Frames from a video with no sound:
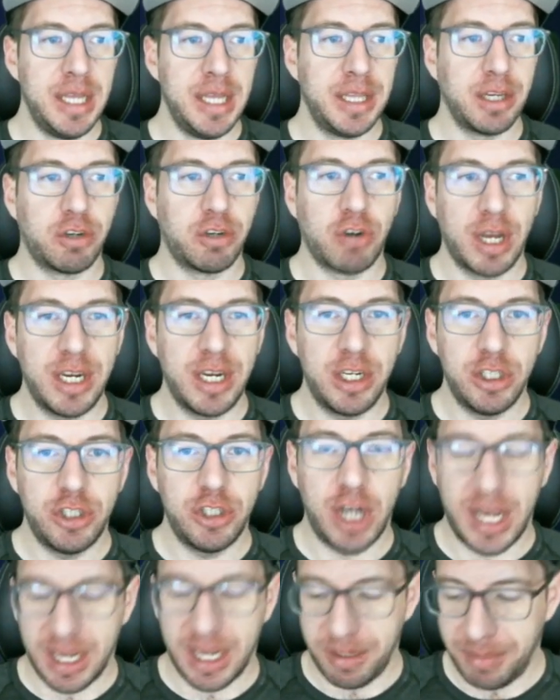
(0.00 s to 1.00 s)
the Greater
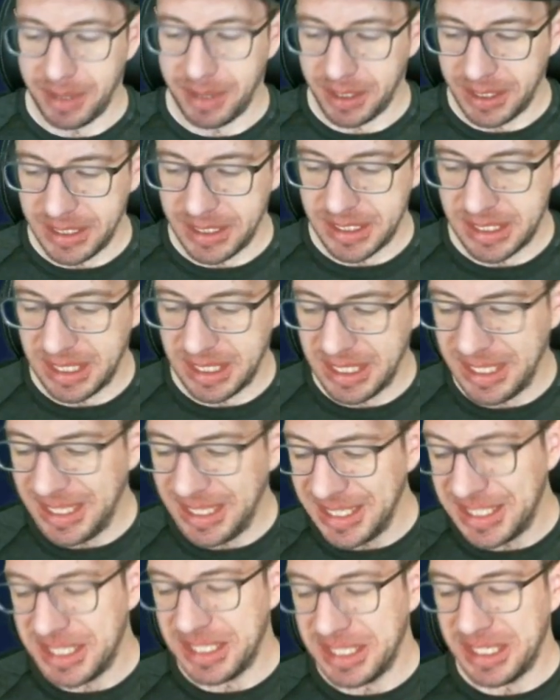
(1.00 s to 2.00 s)
Dragon Abilities,
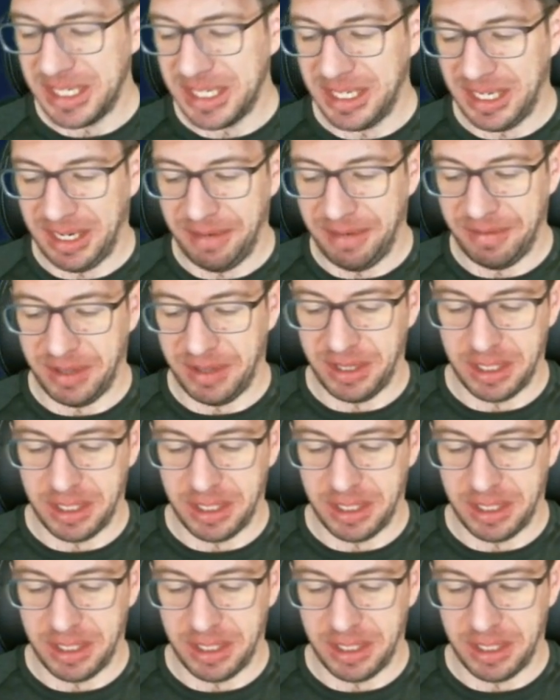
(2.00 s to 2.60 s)
this isn't even